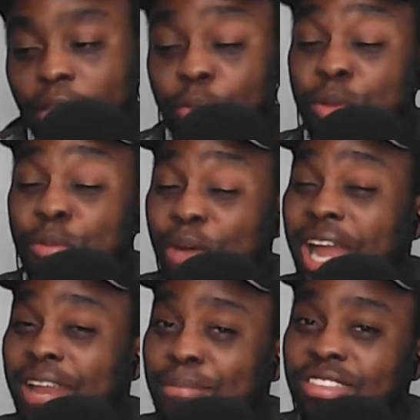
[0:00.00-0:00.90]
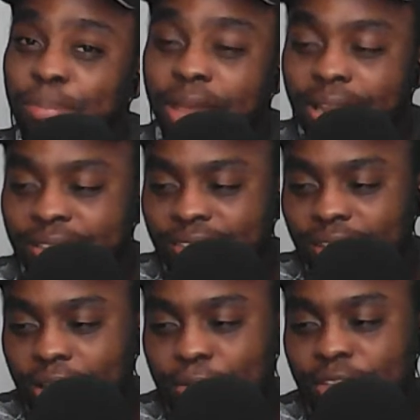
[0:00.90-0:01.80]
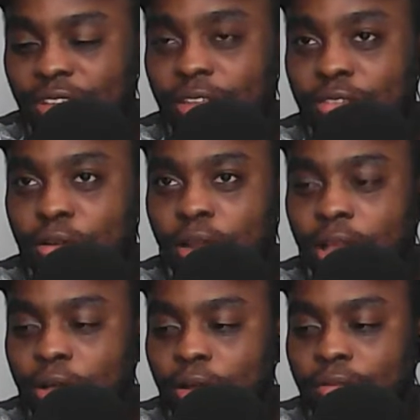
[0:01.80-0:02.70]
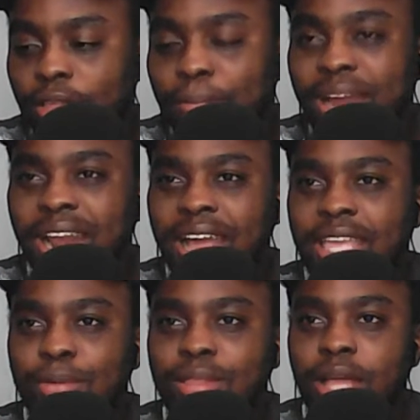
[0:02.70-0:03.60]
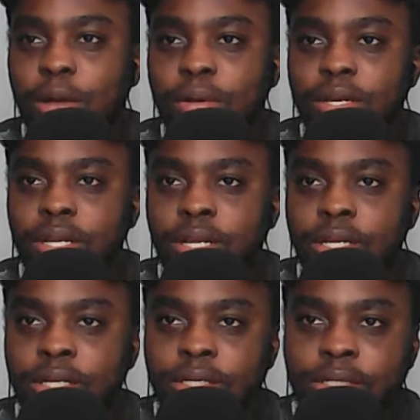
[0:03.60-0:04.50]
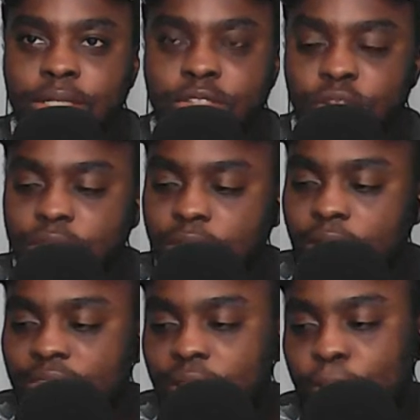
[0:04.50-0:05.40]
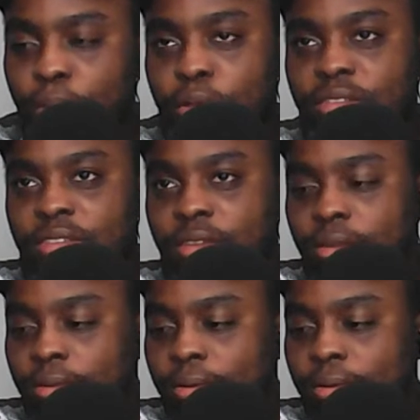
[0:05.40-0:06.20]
We rarely miss penalties, like we usually score like all of them. Unlucky with that one. Trossard hits the post.